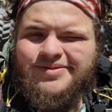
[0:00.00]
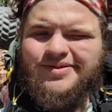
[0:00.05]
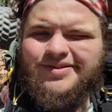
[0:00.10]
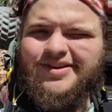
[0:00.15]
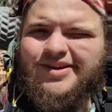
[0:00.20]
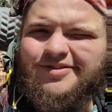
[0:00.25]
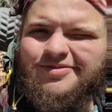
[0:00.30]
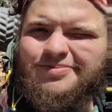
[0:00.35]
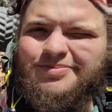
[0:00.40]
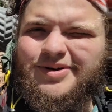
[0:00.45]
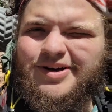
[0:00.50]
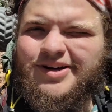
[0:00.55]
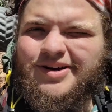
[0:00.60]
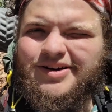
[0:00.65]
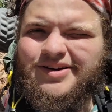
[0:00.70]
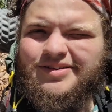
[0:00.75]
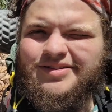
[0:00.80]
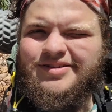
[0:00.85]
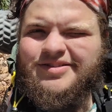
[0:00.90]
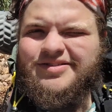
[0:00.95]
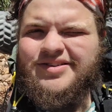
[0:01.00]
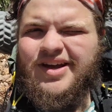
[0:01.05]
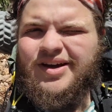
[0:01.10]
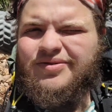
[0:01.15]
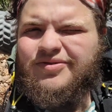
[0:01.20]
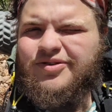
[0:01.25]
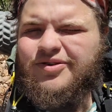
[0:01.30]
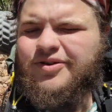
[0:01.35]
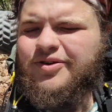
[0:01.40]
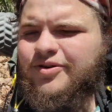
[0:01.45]
We left Marion this
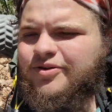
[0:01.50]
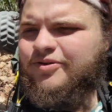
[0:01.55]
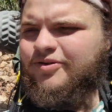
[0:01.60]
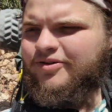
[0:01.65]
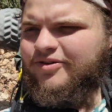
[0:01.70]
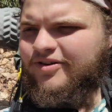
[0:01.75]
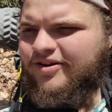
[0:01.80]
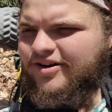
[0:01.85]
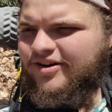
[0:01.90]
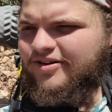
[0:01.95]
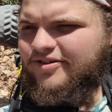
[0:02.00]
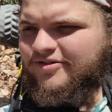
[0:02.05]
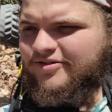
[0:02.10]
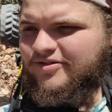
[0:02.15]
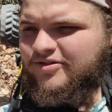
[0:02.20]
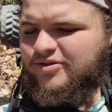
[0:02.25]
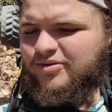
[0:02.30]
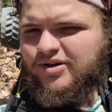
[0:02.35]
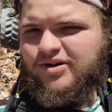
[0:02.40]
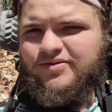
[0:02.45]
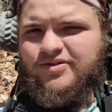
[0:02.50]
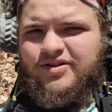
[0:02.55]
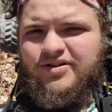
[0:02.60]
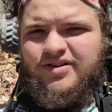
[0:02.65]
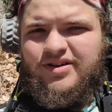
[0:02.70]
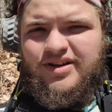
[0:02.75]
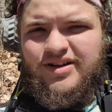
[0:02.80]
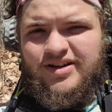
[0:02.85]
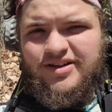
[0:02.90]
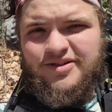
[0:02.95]
afternoon around 12
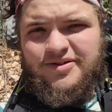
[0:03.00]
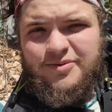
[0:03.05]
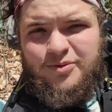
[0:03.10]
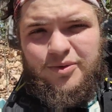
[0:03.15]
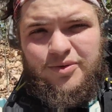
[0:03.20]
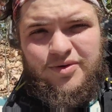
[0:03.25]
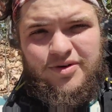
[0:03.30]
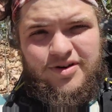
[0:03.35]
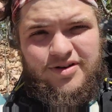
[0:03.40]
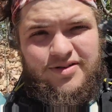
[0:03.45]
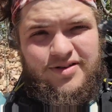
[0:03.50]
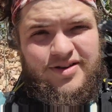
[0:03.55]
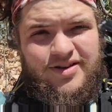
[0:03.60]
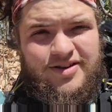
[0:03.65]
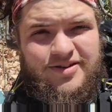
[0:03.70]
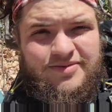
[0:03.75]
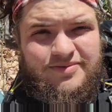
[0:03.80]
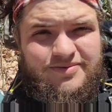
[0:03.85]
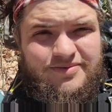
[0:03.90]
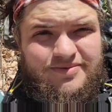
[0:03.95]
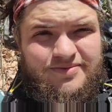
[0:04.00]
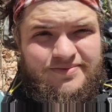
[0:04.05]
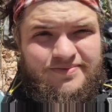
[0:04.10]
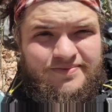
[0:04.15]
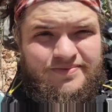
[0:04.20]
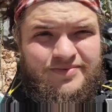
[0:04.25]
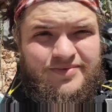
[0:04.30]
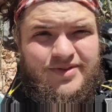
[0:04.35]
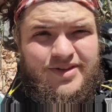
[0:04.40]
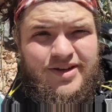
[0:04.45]
o'clock, 1 o'clock.
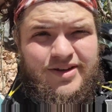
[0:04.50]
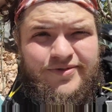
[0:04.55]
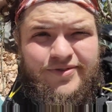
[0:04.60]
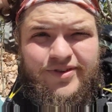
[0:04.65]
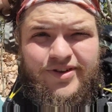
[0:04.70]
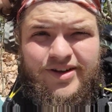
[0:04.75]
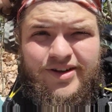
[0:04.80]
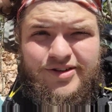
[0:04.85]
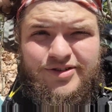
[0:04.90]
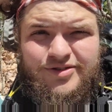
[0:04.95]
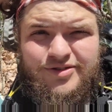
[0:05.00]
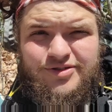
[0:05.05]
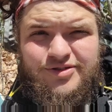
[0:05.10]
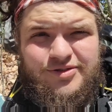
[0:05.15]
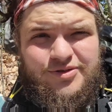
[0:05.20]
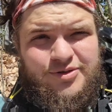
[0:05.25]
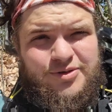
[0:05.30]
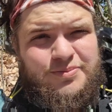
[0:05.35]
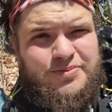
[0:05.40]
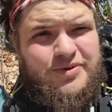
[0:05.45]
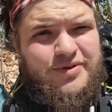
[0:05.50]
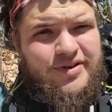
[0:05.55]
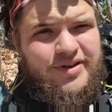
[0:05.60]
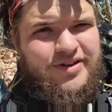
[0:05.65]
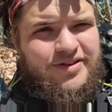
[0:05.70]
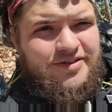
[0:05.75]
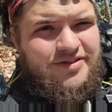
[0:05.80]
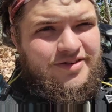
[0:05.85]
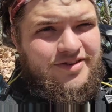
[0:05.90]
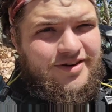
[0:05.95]
Definitely got a super
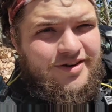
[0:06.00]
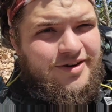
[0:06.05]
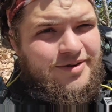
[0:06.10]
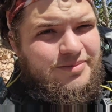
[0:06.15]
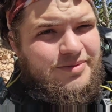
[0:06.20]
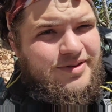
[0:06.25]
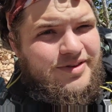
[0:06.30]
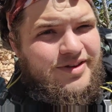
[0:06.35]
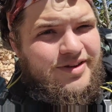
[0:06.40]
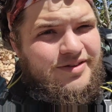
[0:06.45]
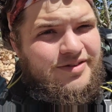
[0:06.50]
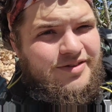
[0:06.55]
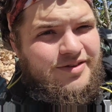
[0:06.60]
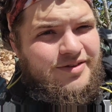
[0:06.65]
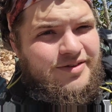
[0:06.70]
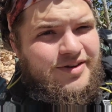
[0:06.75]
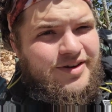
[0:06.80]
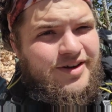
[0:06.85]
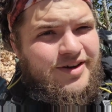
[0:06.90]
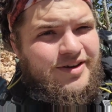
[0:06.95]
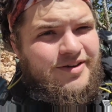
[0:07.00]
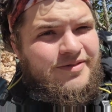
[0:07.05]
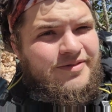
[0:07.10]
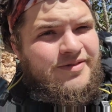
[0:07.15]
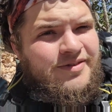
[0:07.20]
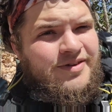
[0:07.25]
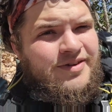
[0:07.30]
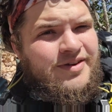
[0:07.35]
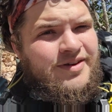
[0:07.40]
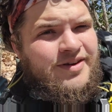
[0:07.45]
late start, but that's okay.
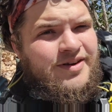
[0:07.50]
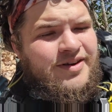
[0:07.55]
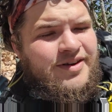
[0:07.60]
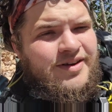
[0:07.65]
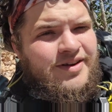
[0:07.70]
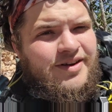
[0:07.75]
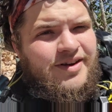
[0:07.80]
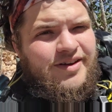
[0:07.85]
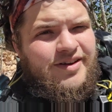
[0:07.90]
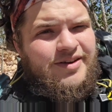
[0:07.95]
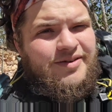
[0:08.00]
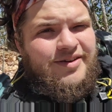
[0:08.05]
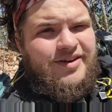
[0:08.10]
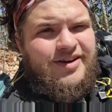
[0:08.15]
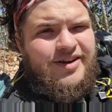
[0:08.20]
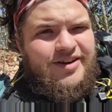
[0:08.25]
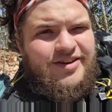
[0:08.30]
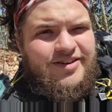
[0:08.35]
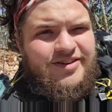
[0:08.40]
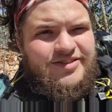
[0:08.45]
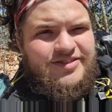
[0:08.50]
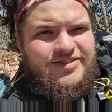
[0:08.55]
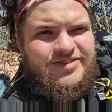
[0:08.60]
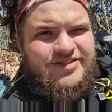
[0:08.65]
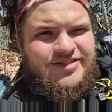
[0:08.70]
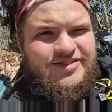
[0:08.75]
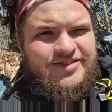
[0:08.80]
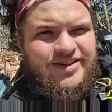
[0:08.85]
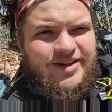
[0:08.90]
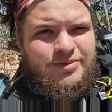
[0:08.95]
I think we kind of all just
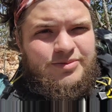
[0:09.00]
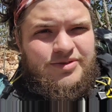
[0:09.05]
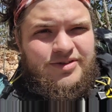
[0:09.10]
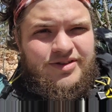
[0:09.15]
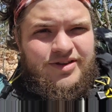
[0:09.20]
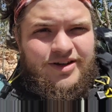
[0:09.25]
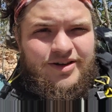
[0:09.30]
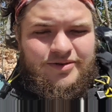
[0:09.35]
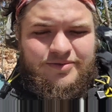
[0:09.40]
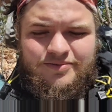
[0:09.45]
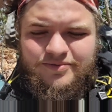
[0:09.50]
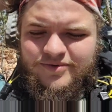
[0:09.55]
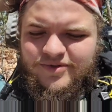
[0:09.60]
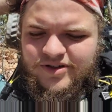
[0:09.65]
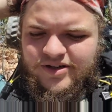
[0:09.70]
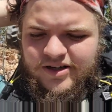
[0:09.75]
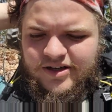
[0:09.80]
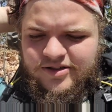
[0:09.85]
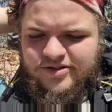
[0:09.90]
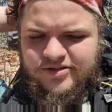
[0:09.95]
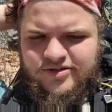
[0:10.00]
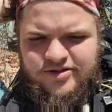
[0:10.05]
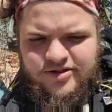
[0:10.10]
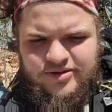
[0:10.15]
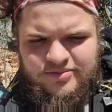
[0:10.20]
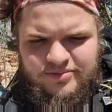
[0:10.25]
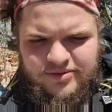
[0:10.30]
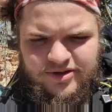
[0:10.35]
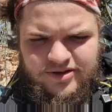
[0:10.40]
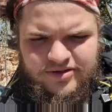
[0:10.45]
accepted that today's just
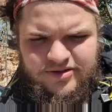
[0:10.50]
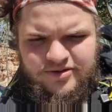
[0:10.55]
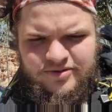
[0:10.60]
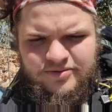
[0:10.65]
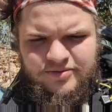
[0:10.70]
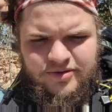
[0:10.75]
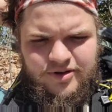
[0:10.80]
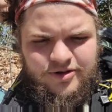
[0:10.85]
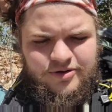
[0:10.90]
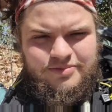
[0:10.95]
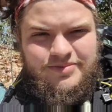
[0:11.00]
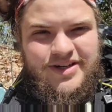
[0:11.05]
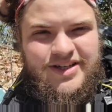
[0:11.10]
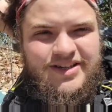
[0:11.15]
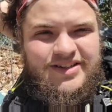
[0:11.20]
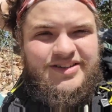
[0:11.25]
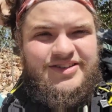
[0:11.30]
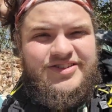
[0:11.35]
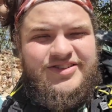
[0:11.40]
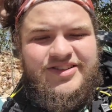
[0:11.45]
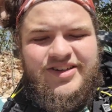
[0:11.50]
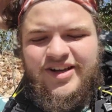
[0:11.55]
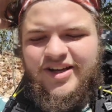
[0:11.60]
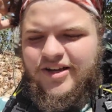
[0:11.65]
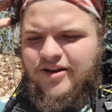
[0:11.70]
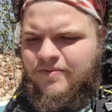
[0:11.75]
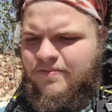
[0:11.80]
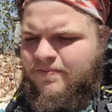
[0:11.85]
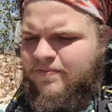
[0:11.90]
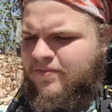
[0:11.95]
going to be a low mileage day.